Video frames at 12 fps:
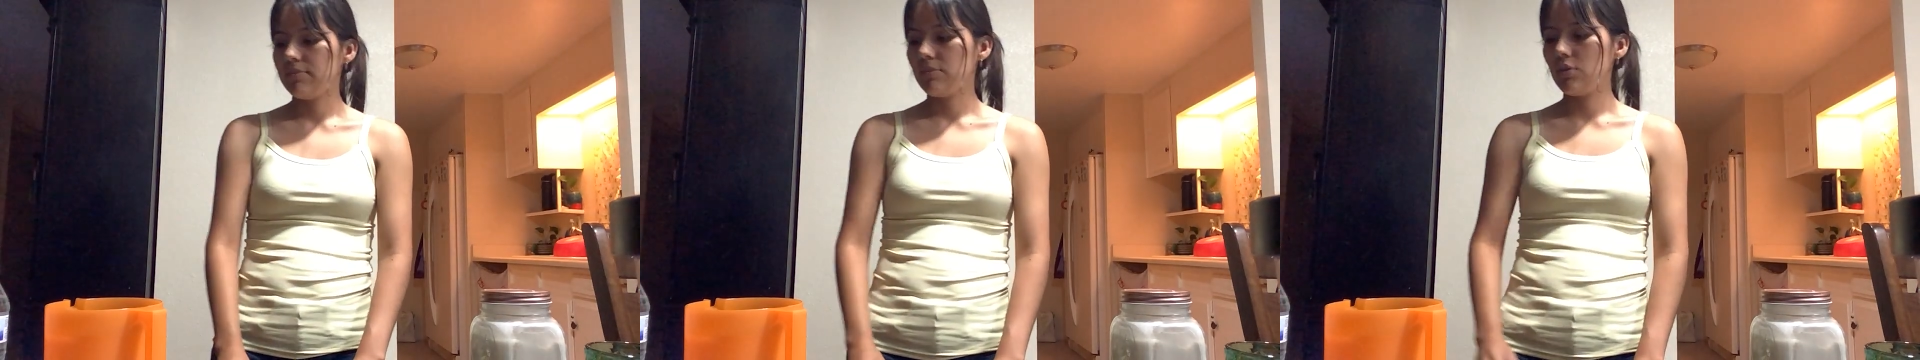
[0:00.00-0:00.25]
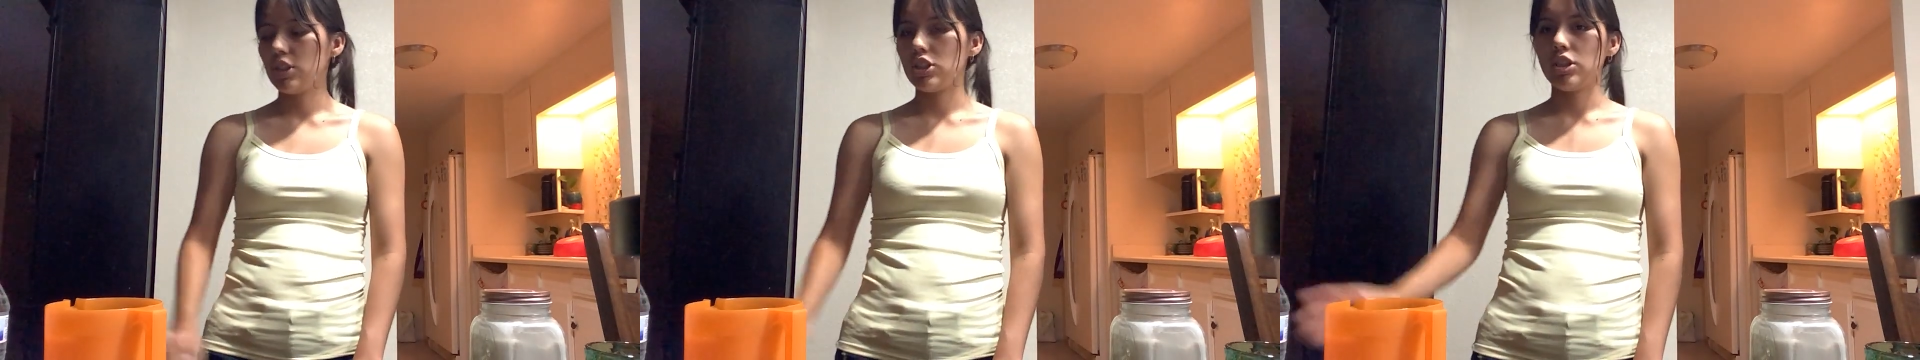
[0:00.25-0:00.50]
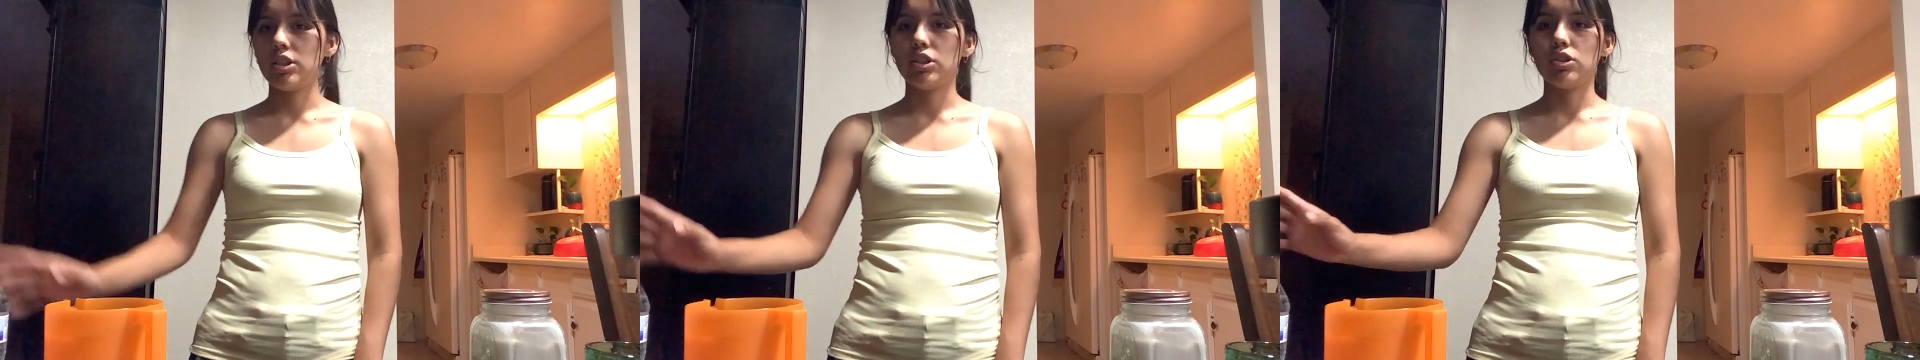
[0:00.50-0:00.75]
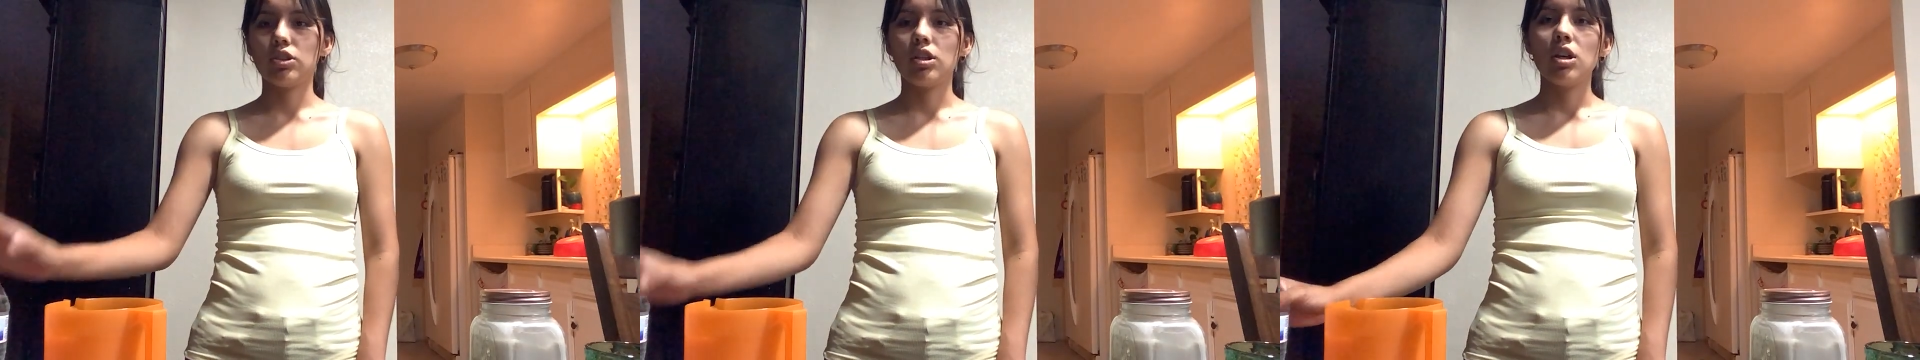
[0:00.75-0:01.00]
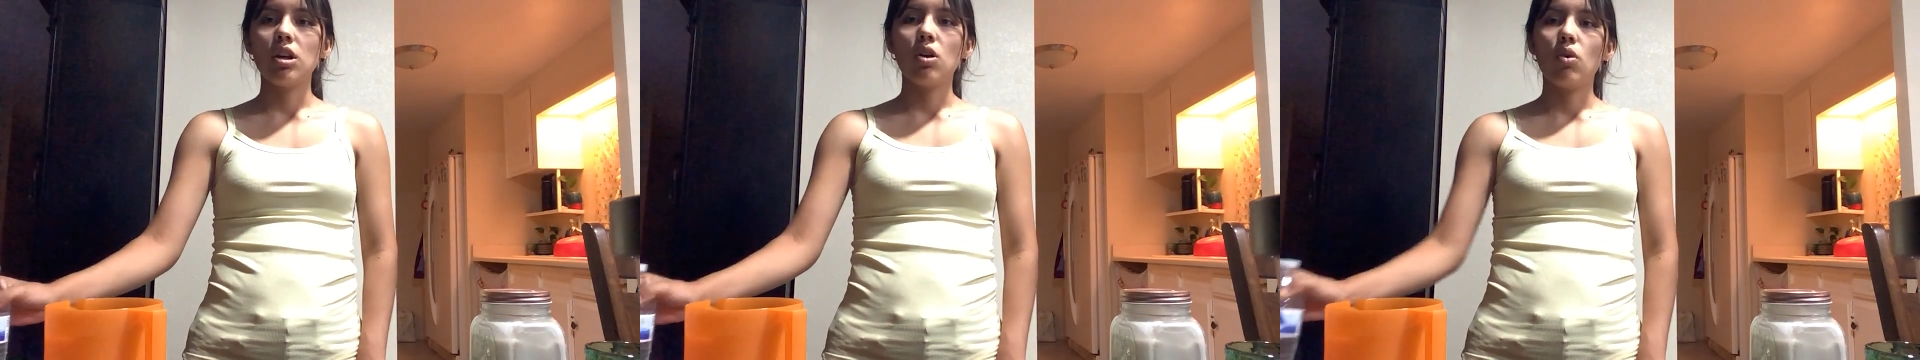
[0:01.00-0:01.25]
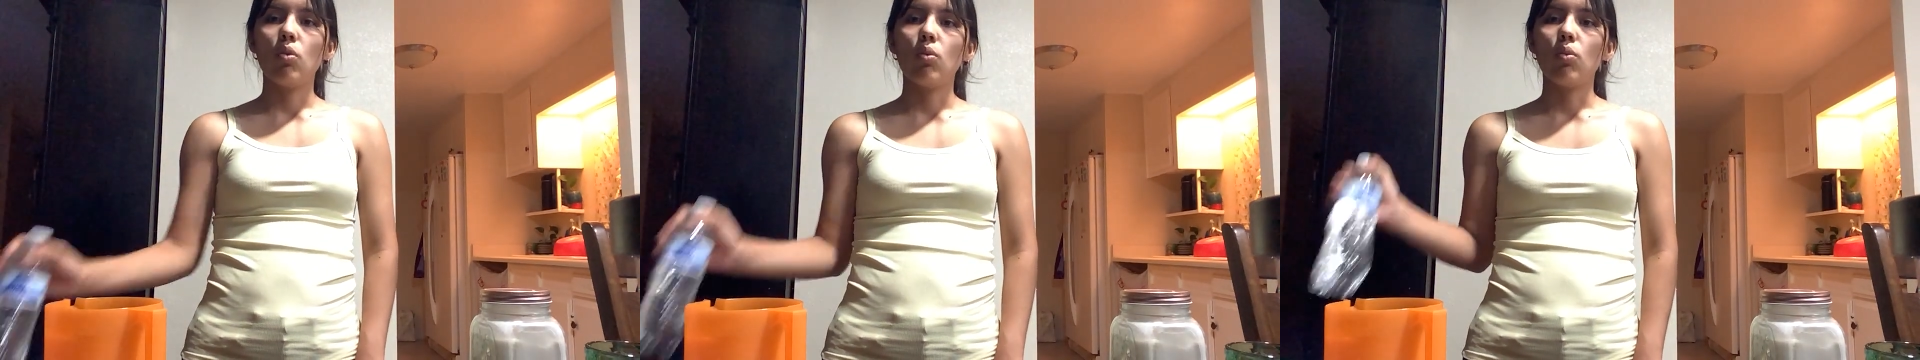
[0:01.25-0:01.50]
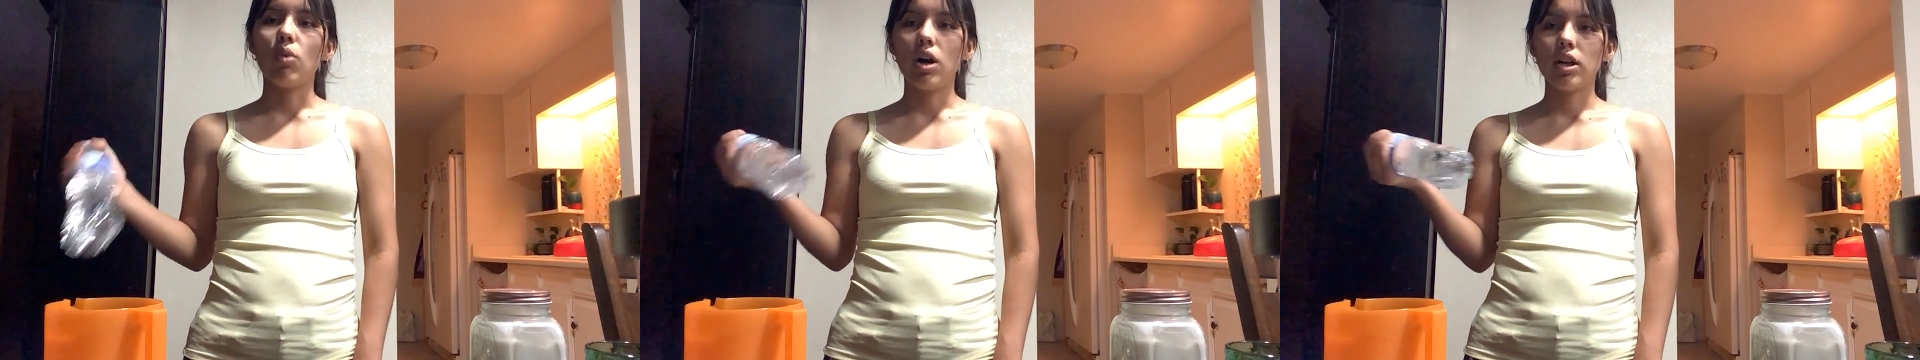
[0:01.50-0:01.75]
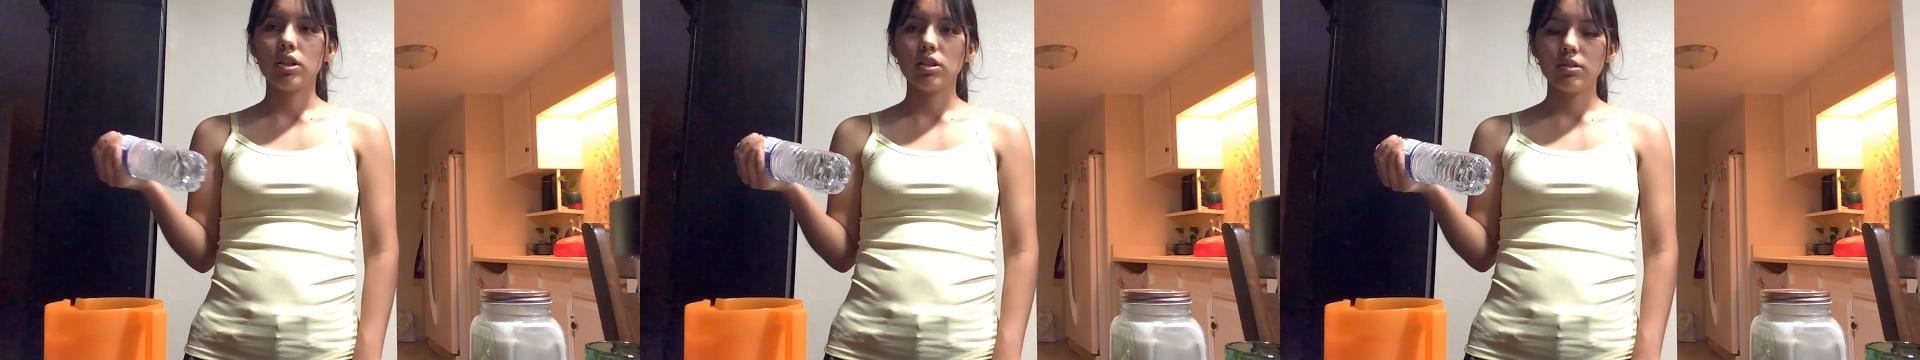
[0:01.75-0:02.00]
which is
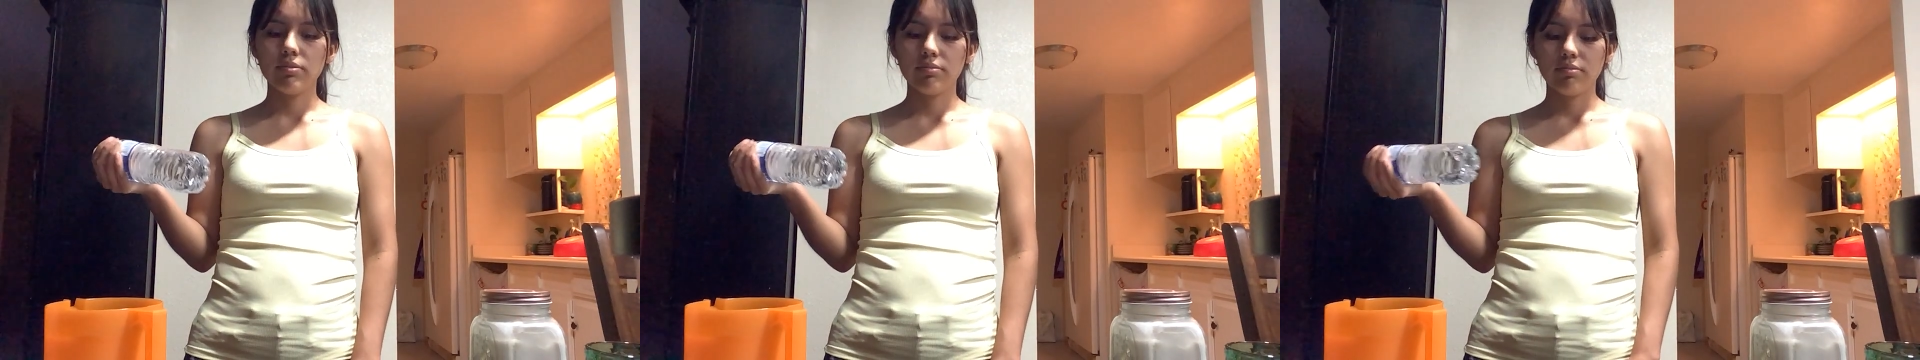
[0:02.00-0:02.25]
water,